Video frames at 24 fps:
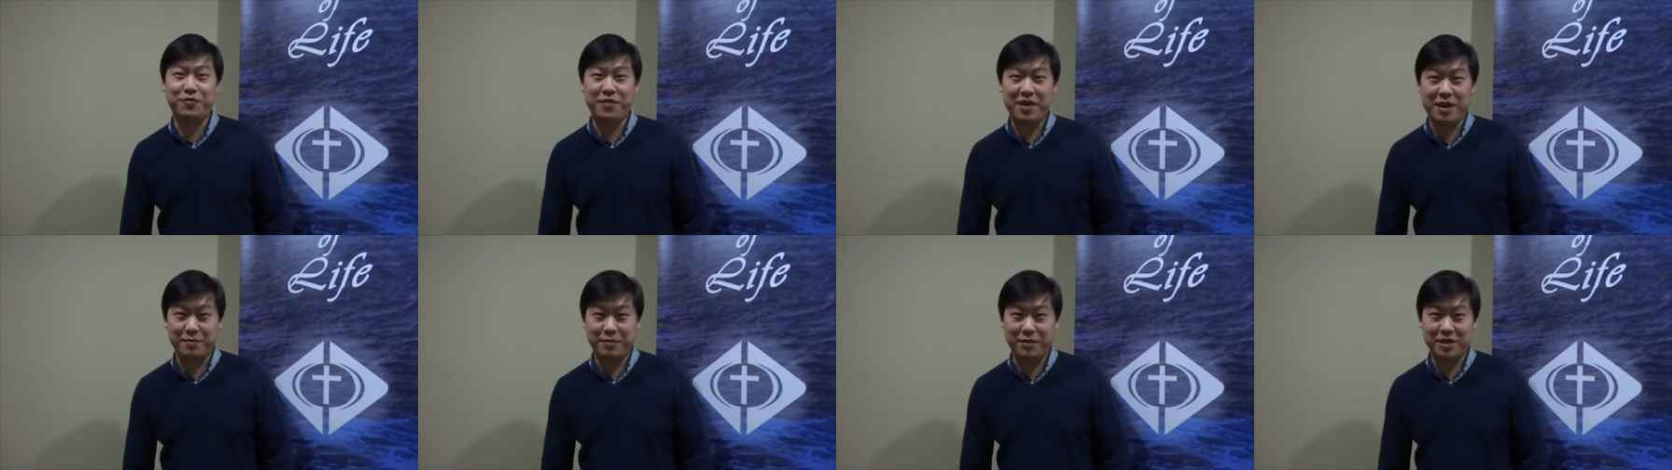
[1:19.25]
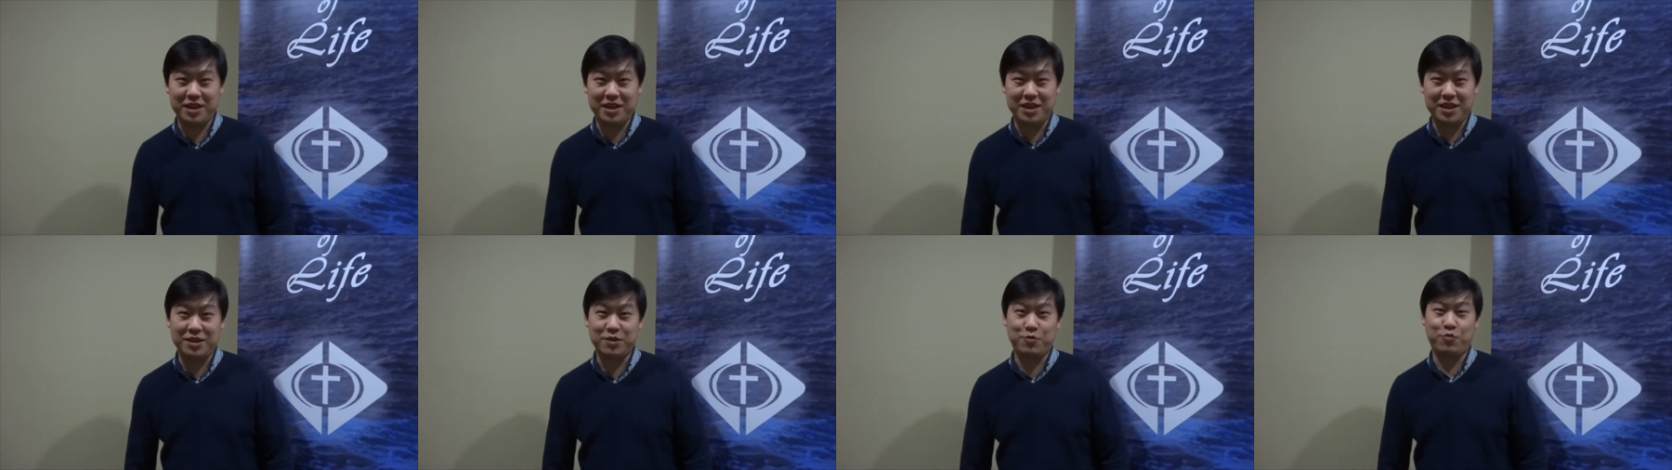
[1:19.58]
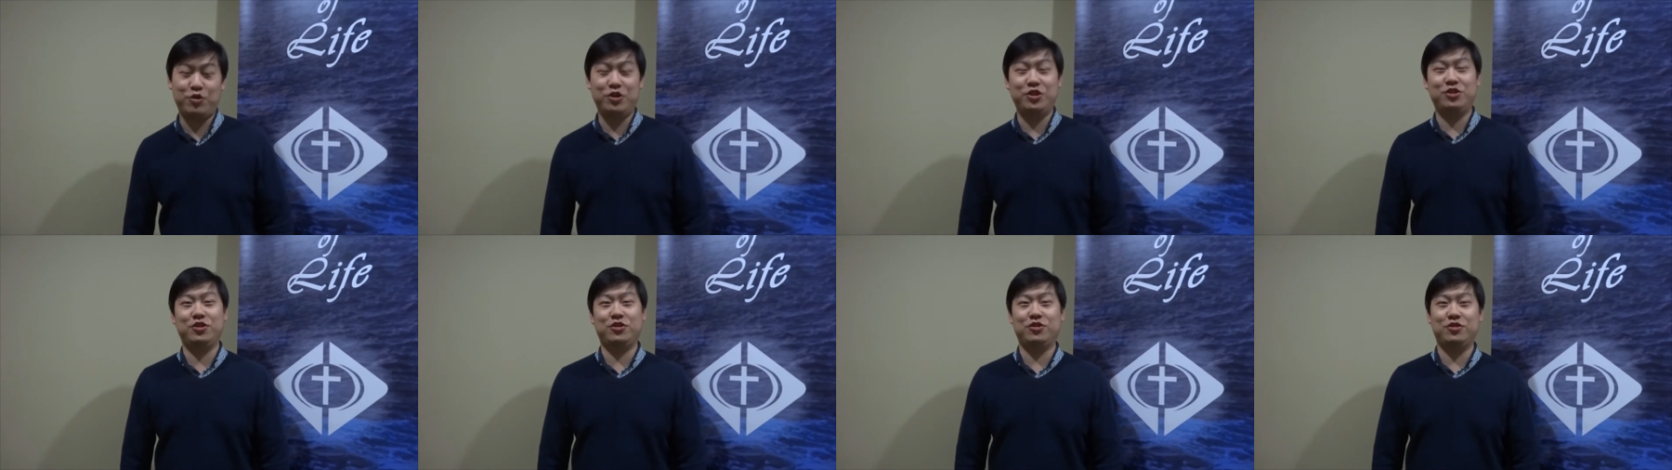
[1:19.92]
Family
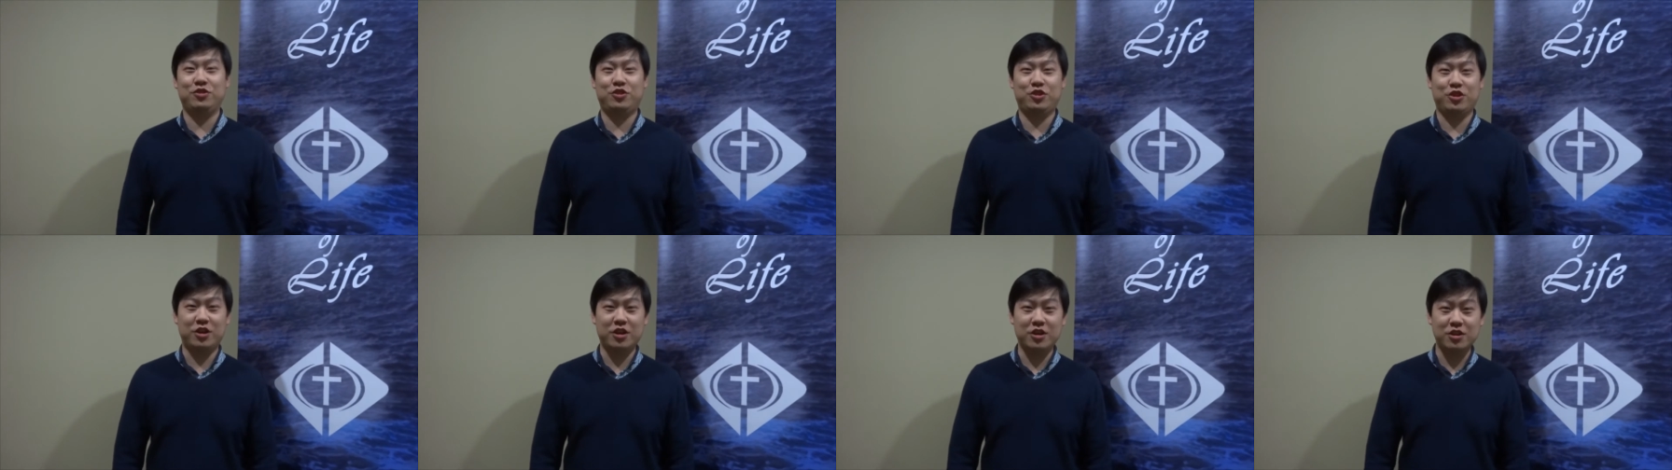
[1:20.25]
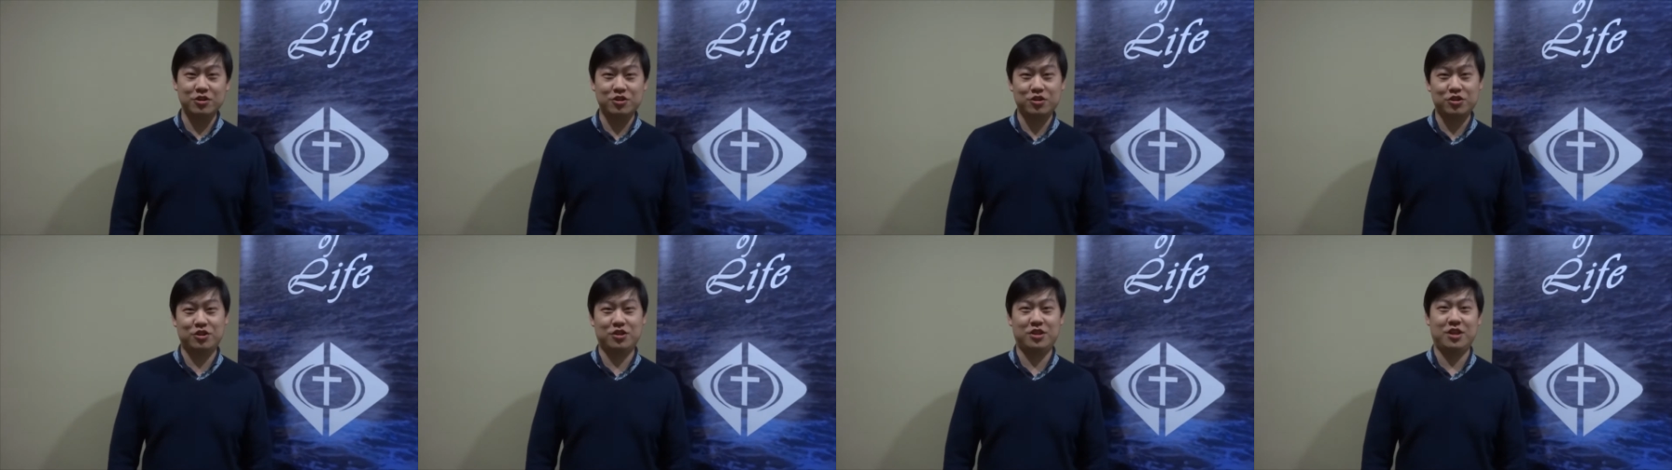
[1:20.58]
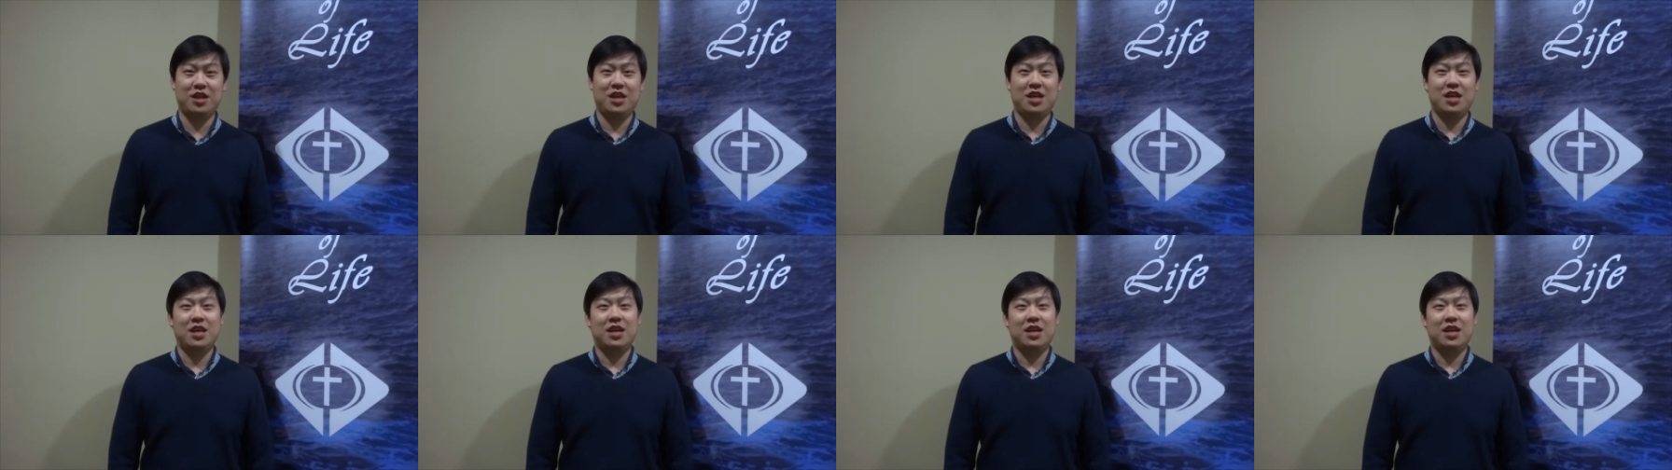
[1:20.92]
Christian Church